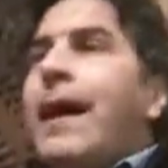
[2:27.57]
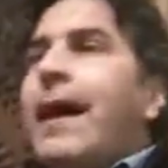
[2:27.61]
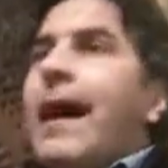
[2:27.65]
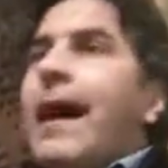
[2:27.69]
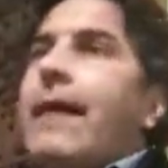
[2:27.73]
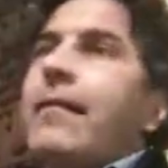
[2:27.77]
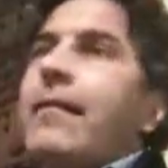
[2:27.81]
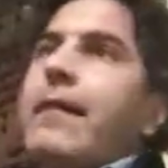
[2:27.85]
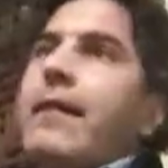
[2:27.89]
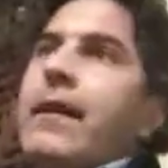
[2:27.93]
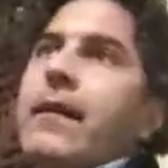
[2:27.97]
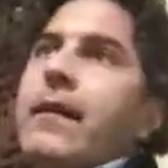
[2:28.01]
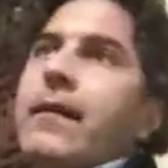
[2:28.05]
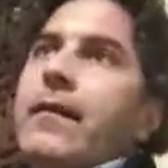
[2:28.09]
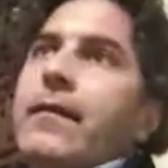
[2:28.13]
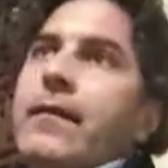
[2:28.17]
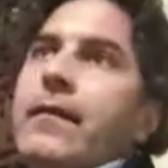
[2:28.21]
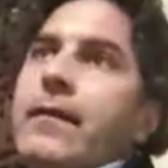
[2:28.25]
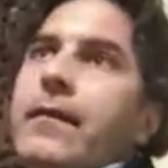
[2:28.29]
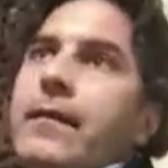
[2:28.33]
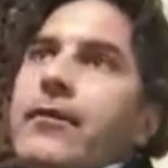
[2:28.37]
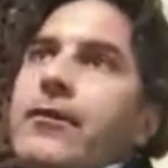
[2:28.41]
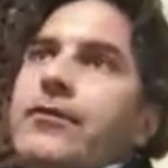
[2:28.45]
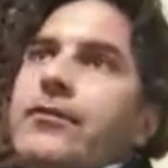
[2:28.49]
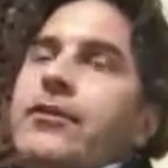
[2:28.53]
I think
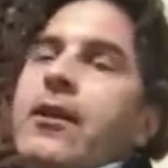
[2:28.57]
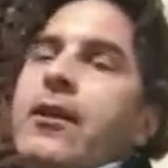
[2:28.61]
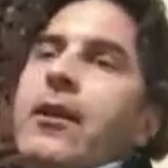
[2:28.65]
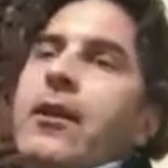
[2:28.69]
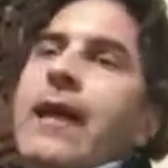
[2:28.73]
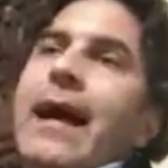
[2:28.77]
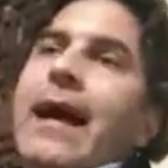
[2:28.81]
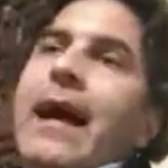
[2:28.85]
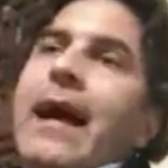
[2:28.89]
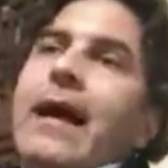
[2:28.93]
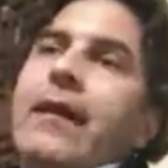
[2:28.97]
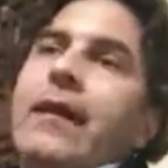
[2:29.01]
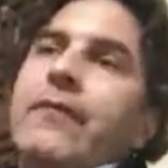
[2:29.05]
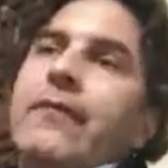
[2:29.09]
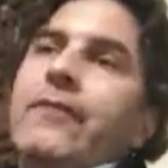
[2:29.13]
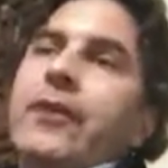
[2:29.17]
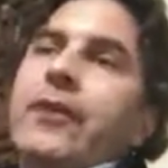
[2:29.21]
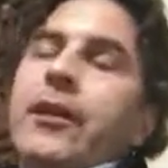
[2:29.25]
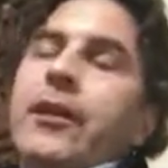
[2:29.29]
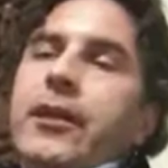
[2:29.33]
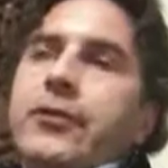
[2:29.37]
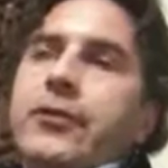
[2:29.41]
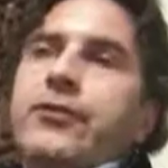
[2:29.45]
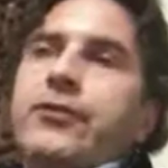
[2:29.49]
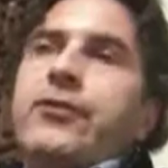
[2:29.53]
there's a lot of
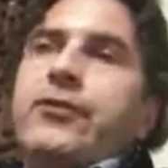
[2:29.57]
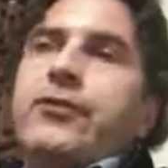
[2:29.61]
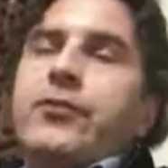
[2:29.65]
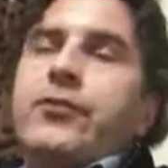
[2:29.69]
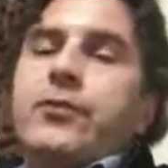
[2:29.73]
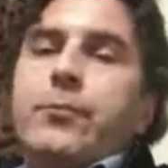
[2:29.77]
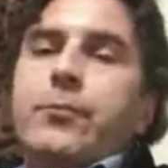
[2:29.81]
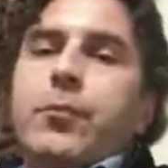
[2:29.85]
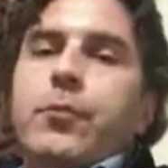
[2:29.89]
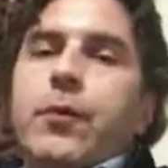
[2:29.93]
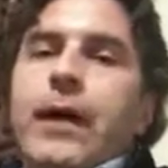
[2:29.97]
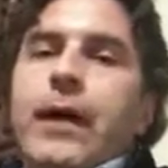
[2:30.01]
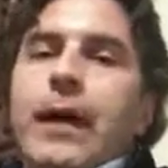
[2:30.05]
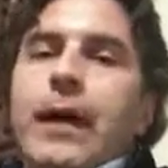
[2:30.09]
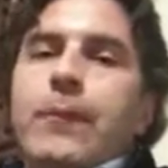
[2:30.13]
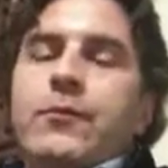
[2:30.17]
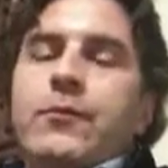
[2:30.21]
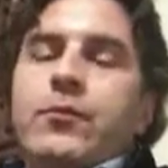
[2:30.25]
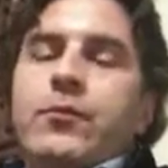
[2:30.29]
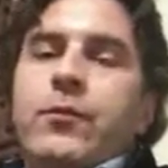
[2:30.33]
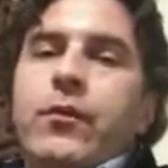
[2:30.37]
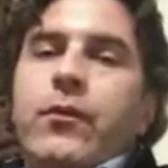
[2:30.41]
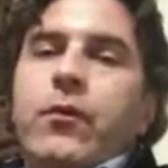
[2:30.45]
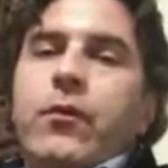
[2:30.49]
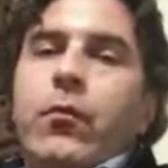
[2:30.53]
issues or
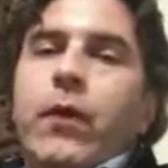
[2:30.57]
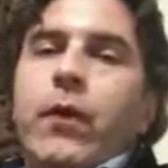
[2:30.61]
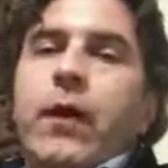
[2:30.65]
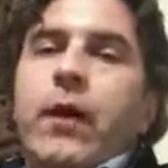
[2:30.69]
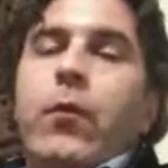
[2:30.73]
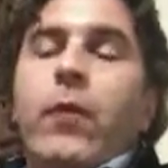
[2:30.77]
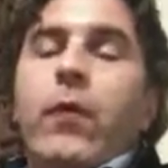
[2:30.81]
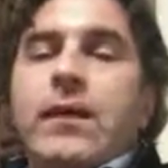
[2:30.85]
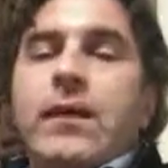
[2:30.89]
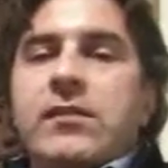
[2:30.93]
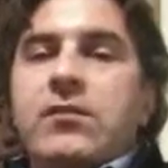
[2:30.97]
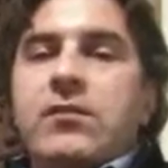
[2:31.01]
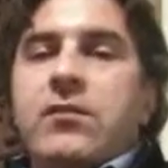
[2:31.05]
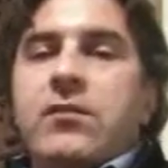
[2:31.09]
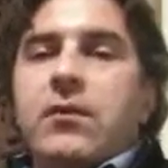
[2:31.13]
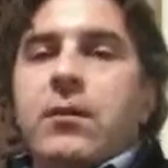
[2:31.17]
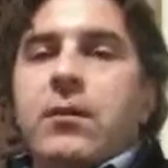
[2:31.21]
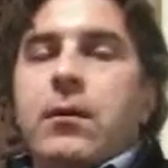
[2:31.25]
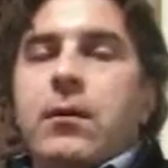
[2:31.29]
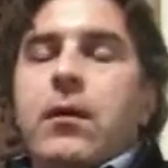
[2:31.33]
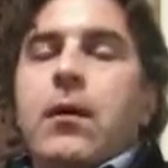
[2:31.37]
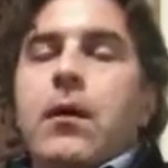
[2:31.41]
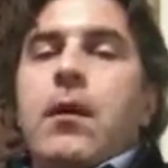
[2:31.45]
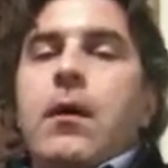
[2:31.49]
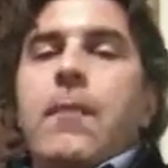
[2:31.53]
problems with the way
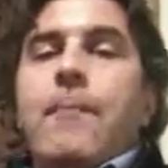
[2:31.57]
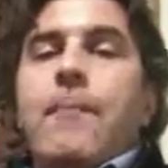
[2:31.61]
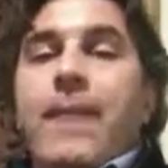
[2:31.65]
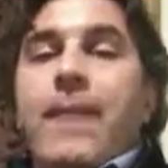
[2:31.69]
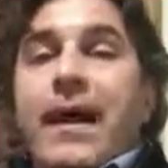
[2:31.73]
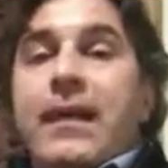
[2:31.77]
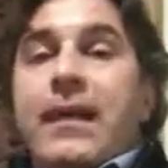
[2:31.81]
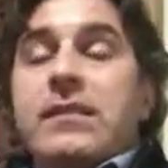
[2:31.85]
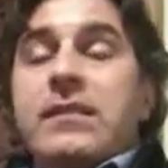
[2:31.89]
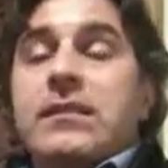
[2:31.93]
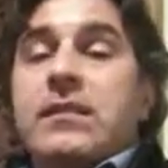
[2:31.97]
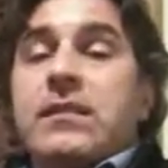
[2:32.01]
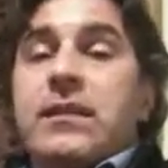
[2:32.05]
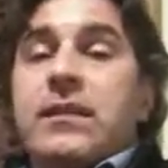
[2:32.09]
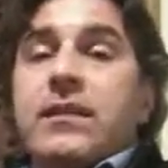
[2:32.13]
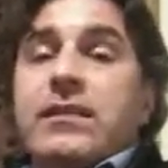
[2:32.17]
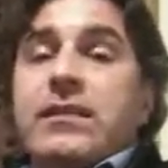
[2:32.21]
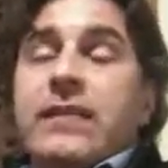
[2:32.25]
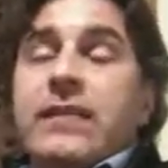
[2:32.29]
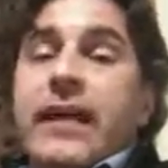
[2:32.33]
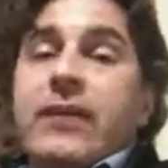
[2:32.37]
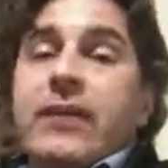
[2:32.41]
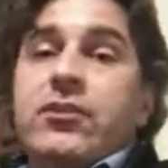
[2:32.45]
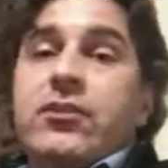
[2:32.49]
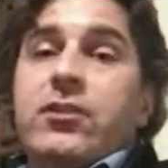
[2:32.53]
Western medicine
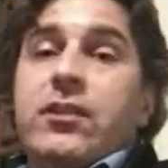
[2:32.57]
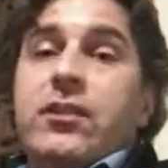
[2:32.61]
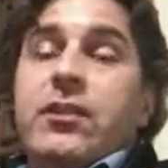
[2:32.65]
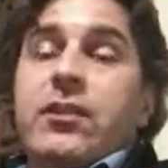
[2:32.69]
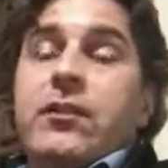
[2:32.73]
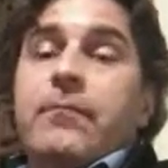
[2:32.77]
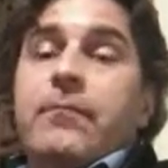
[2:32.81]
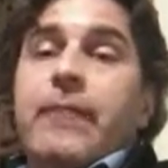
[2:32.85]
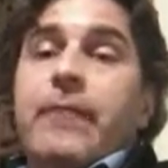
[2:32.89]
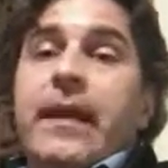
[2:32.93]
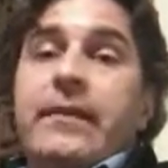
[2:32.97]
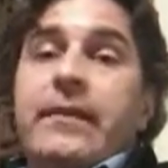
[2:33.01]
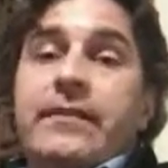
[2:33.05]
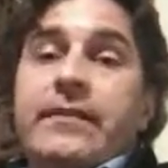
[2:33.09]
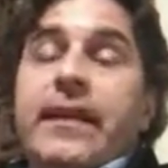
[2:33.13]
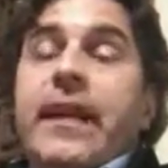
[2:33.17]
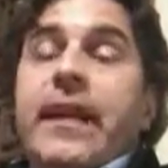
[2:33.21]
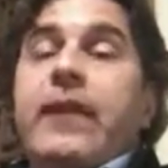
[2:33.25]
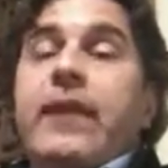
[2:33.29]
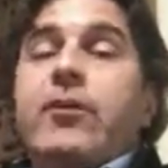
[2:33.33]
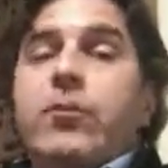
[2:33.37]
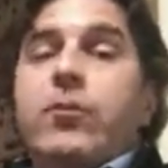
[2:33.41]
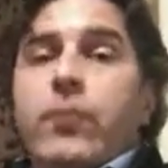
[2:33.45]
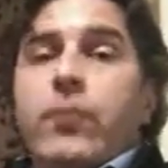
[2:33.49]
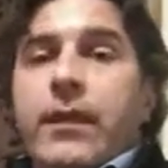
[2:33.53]
is actually
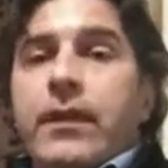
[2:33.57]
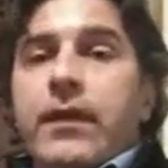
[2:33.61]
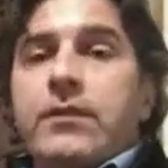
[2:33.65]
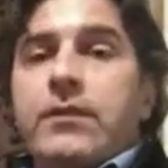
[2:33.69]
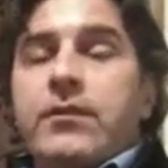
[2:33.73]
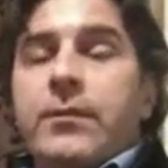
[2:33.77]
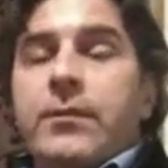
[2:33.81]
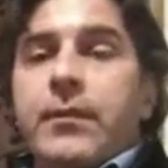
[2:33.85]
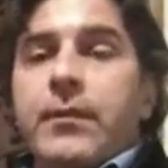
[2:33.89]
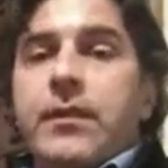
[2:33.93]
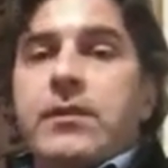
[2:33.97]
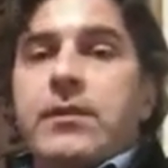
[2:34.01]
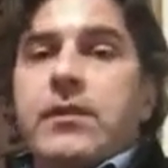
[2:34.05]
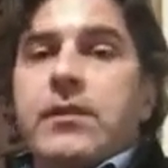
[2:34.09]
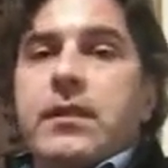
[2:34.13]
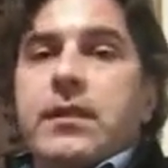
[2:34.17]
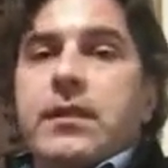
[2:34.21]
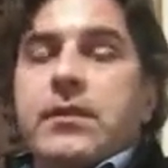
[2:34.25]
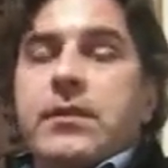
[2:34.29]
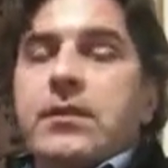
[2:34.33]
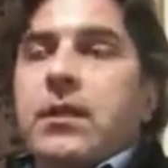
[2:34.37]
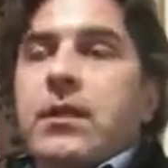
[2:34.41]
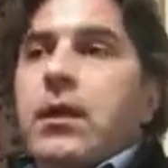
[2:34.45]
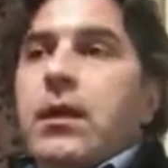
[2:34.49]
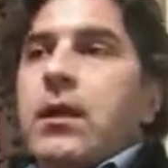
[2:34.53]
maintained or run as a
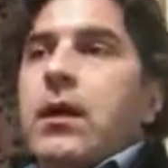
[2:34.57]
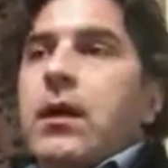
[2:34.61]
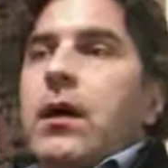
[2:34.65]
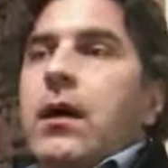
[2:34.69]
business.